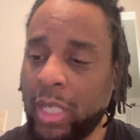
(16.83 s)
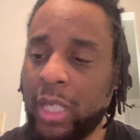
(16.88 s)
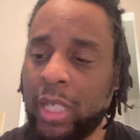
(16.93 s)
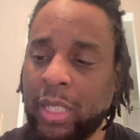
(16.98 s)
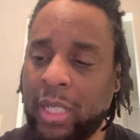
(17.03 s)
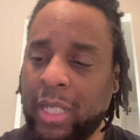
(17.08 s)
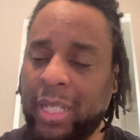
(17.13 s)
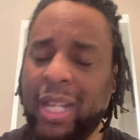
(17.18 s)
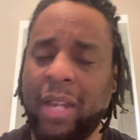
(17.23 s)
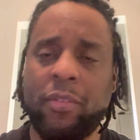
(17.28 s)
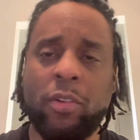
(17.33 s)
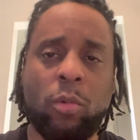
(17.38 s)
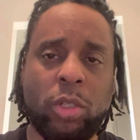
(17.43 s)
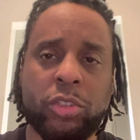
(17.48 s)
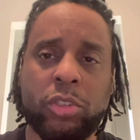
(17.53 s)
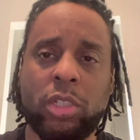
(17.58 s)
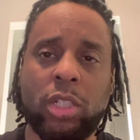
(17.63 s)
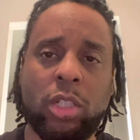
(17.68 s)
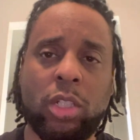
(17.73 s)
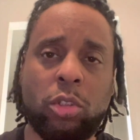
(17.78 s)
The devil
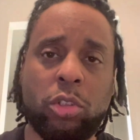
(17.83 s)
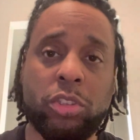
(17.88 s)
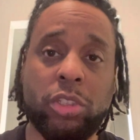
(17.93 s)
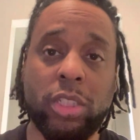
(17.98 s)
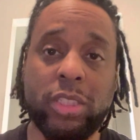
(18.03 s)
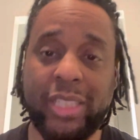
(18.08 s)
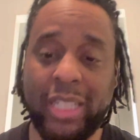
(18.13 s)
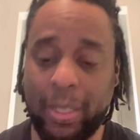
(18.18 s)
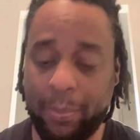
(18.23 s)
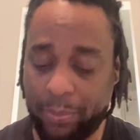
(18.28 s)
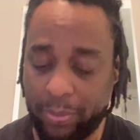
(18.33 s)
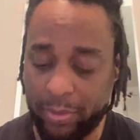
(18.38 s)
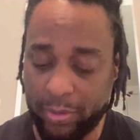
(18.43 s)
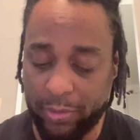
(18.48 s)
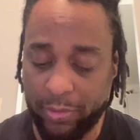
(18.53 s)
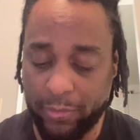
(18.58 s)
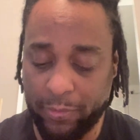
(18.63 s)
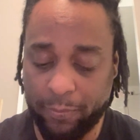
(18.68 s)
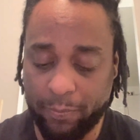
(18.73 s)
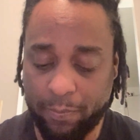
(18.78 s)
wants you to lose your temper.
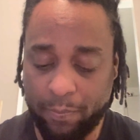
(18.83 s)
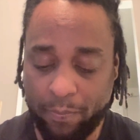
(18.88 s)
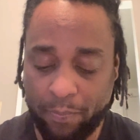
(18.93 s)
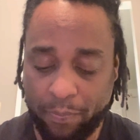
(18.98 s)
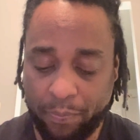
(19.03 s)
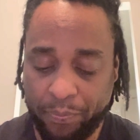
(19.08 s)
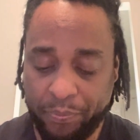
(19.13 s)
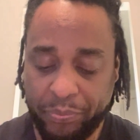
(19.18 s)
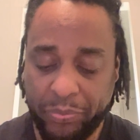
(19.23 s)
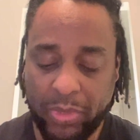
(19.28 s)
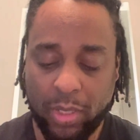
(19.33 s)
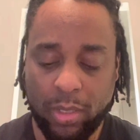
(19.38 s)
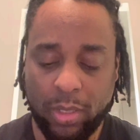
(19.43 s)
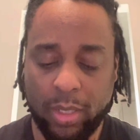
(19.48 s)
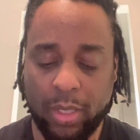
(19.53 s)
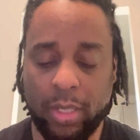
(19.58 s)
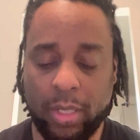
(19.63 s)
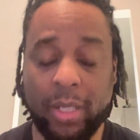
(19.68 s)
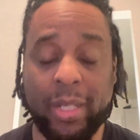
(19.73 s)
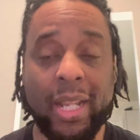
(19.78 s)

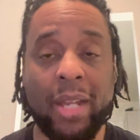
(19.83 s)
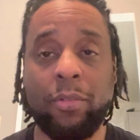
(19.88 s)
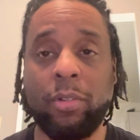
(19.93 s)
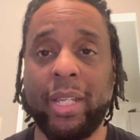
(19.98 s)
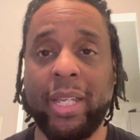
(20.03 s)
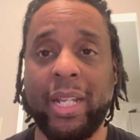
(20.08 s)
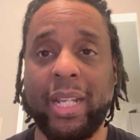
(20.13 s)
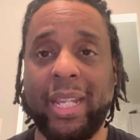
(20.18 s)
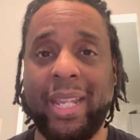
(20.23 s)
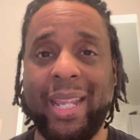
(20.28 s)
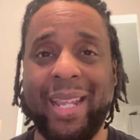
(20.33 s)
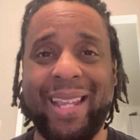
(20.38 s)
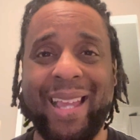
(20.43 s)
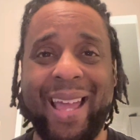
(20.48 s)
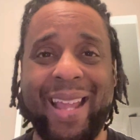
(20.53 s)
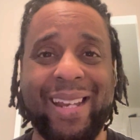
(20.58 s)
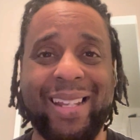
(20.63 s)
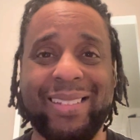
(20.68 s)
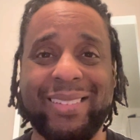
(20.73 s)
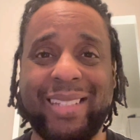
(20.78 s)
The devil get a kick
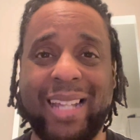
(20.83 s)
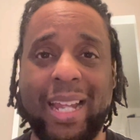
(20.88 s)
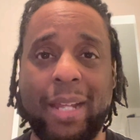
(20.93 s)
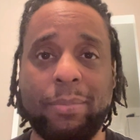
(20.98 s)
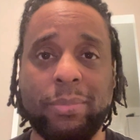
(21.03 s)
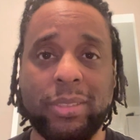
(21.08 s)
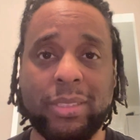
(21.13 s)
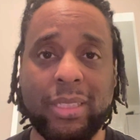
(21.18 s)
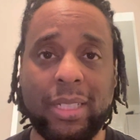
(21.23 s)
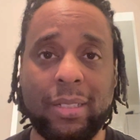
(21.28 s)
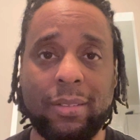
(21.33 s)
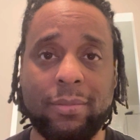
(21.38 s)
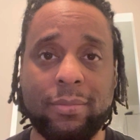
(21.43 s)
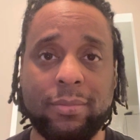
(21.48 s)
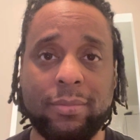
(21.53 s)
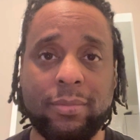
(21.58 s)
out of this type of stuff.